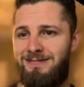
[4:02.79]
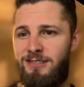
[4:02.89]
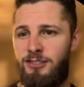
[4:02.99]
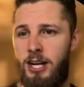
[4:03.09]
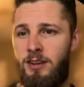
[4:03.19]

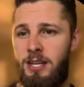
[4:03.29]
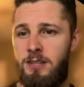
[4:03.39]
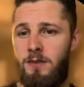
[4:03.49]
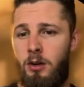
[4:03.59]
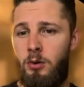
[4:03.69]
check out the next
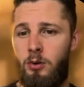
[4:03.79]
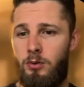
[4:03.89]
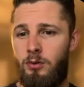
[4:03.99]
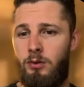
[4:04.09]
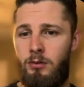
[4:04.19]
video,
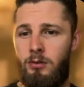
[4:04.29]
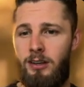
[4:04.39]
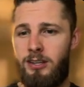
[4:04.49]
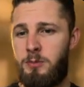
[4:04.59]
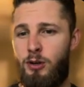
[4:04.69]

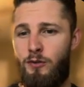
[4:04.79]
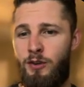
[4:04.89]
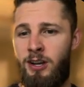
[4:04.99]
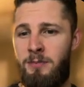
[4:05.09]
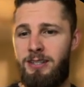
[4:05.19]
custom search for
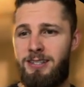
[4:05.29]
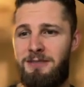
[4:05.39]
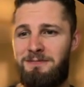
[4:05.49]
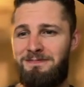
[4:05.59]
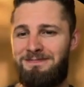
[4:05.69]
companies.
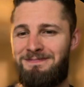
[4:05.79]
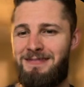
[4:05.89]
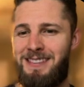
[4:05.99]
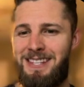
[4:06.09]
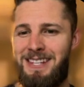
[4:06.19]

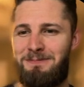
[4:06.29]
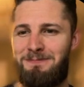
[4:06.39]
See ya.